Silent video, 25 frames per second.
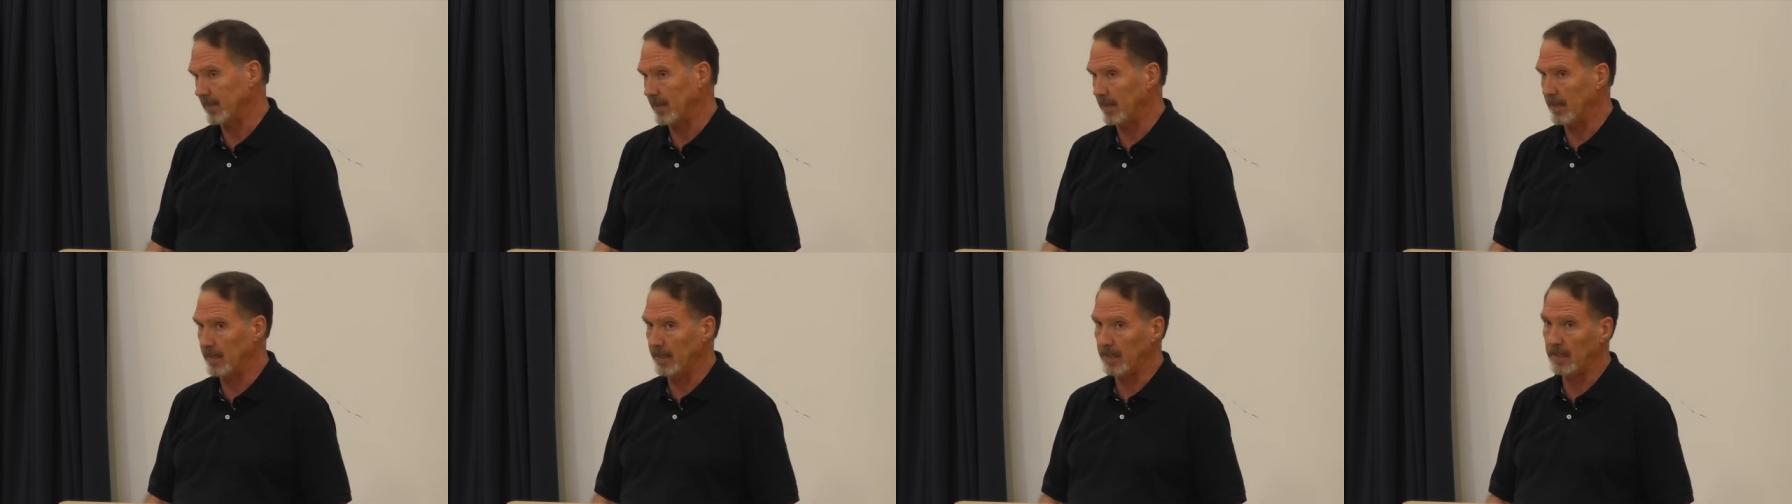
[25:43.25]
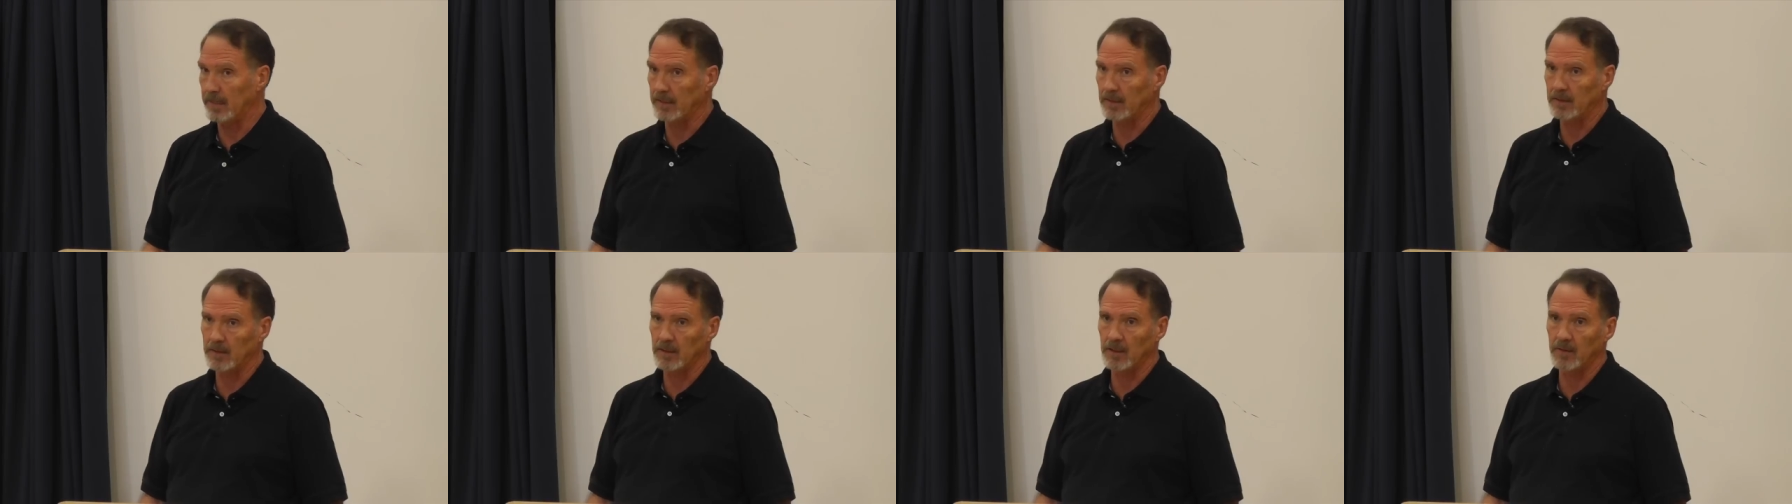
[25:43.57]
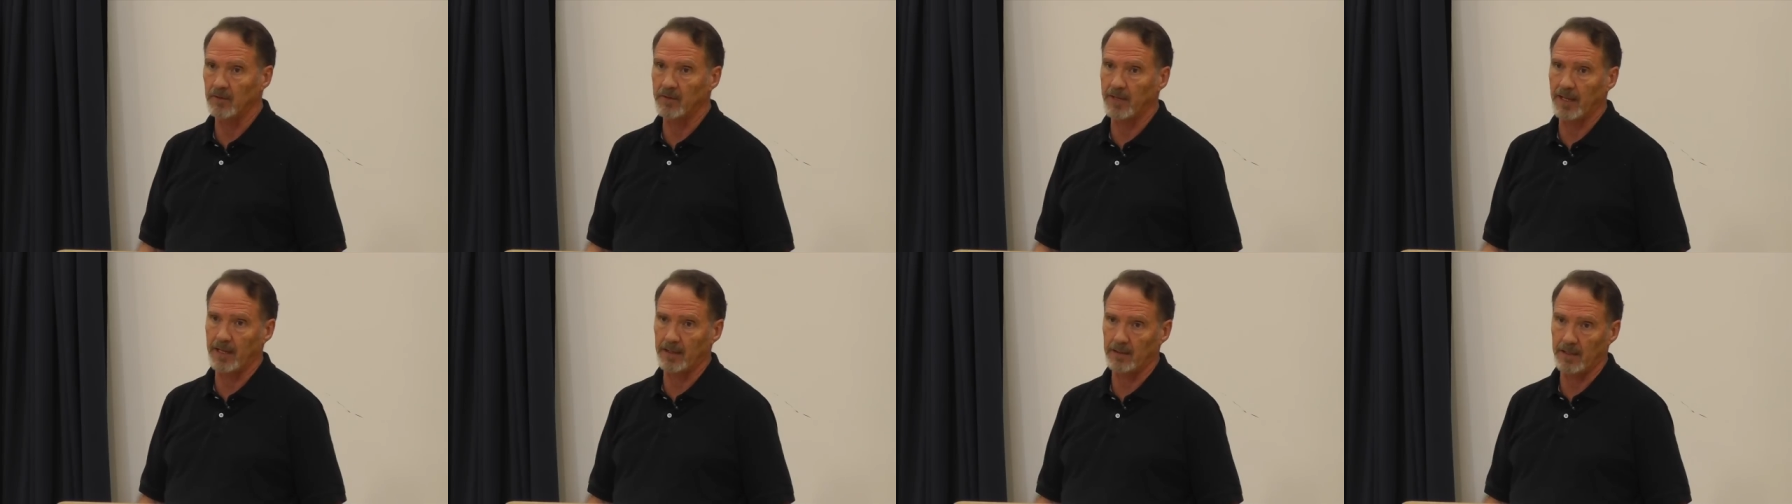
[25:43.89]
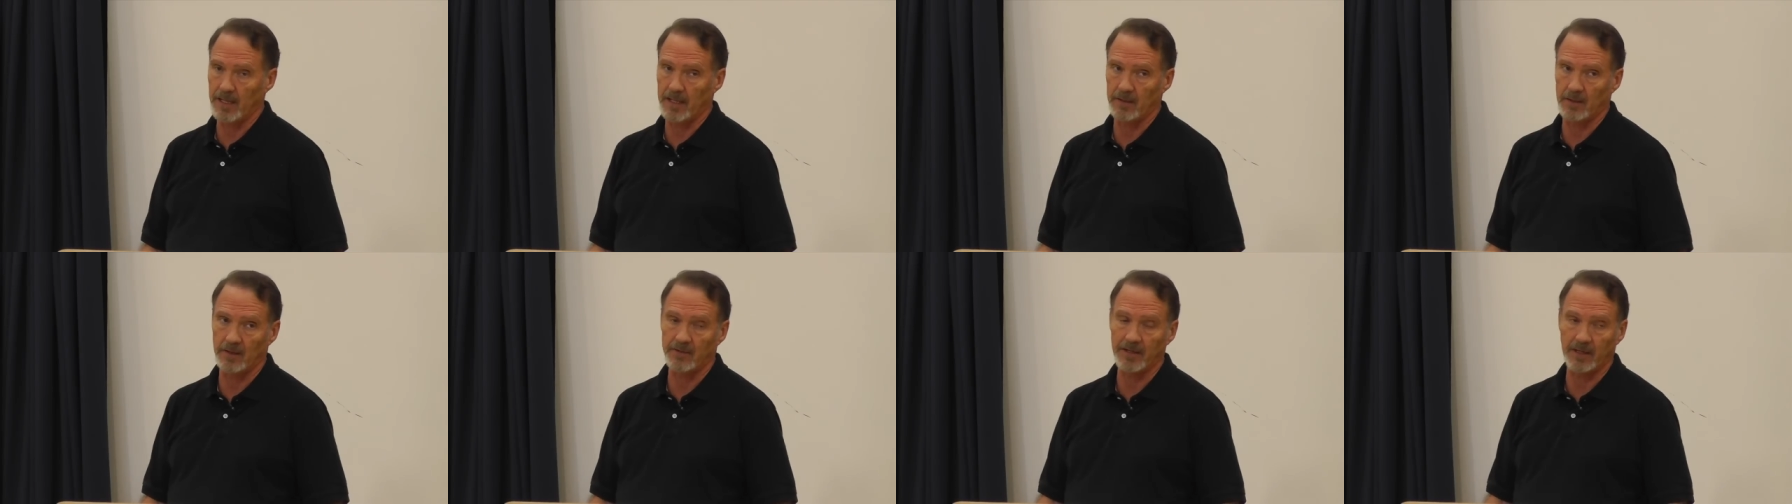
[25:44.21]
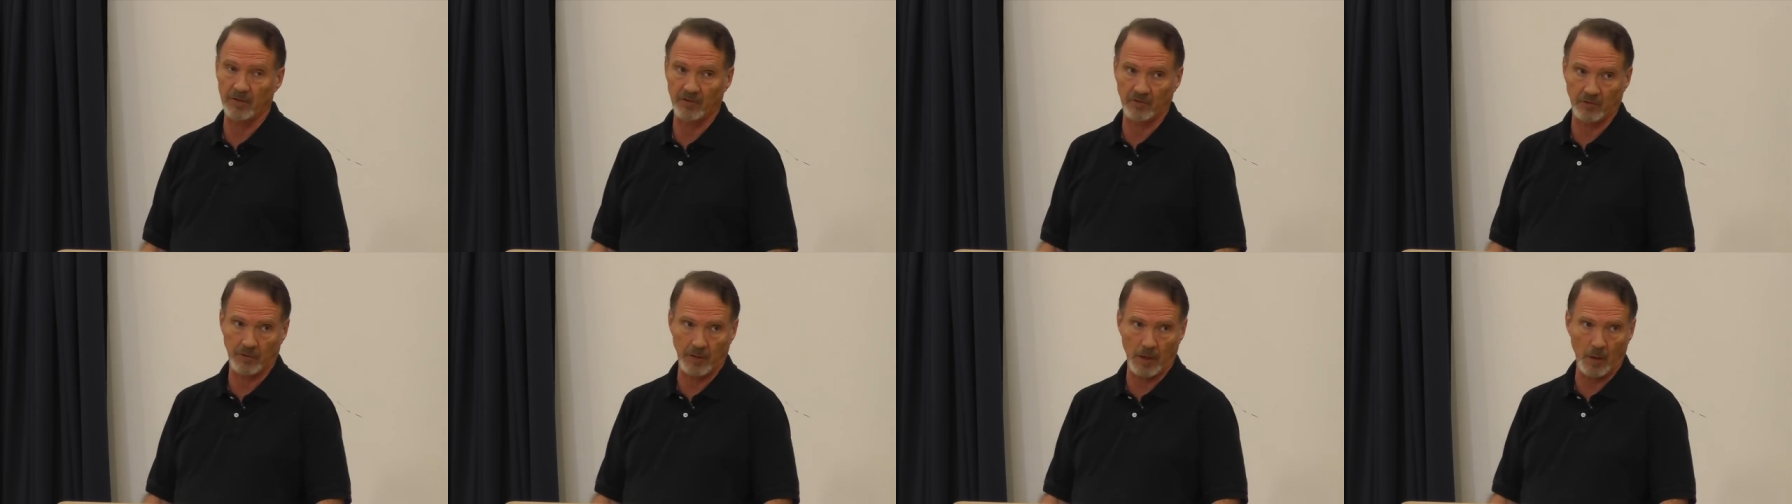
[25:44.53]
and had to
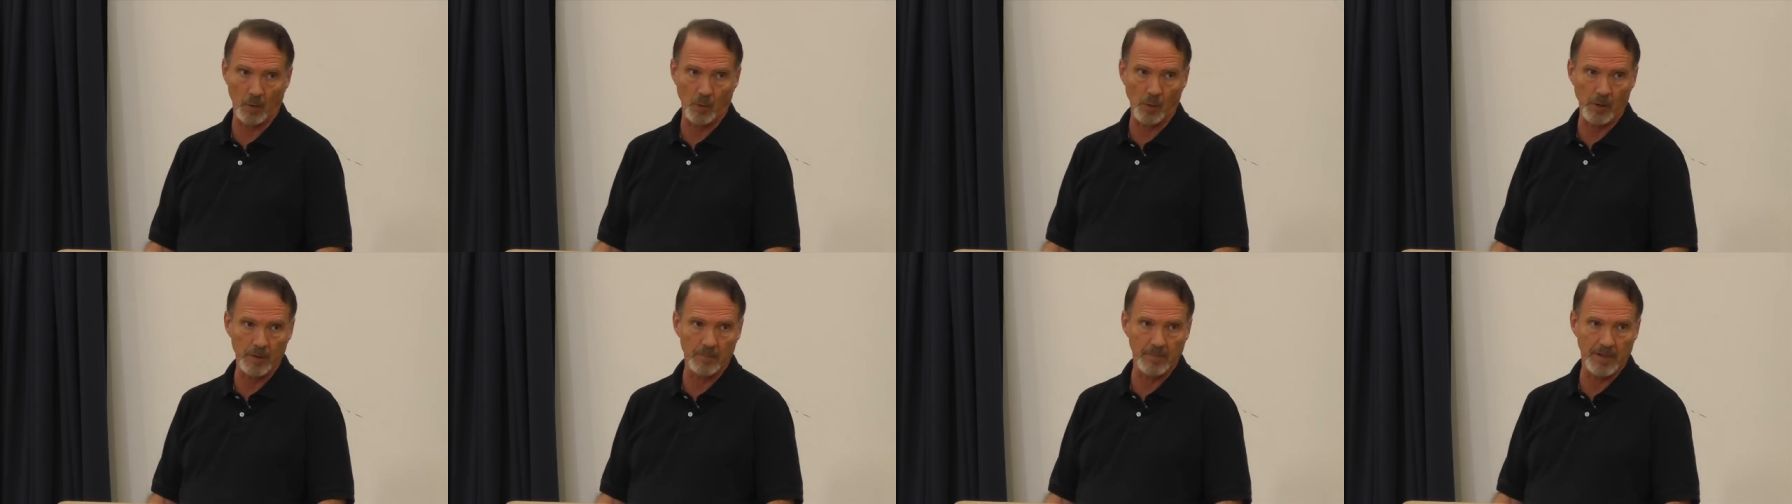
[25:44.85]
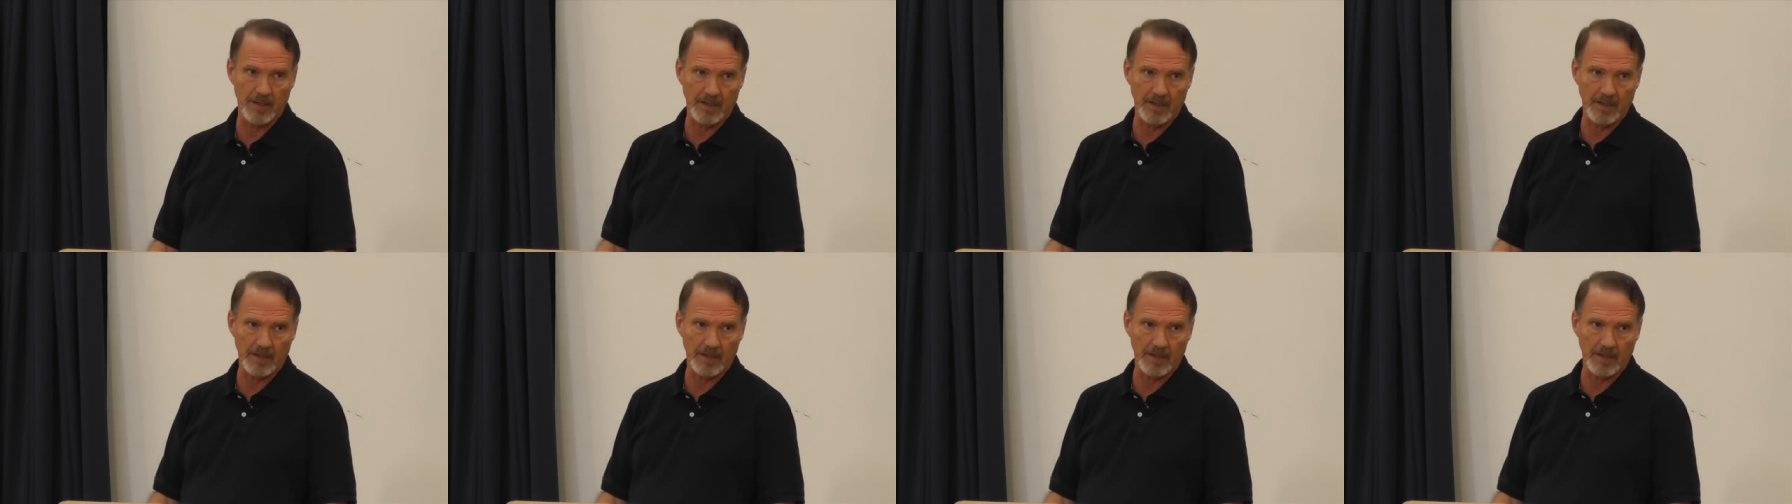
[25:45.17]
take steroid